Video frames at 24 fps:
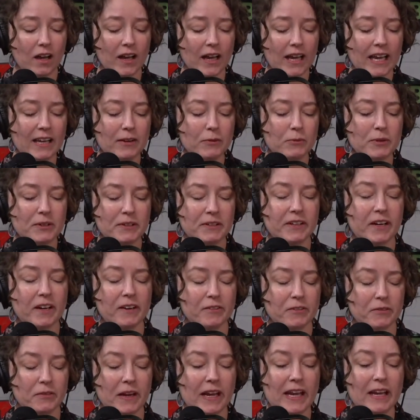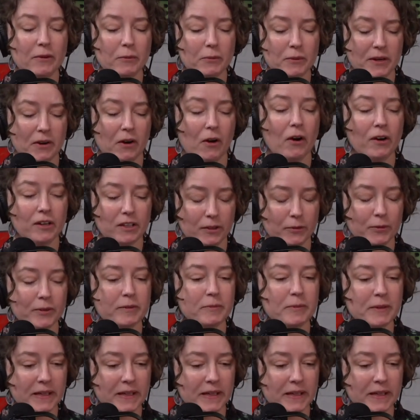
He would argue with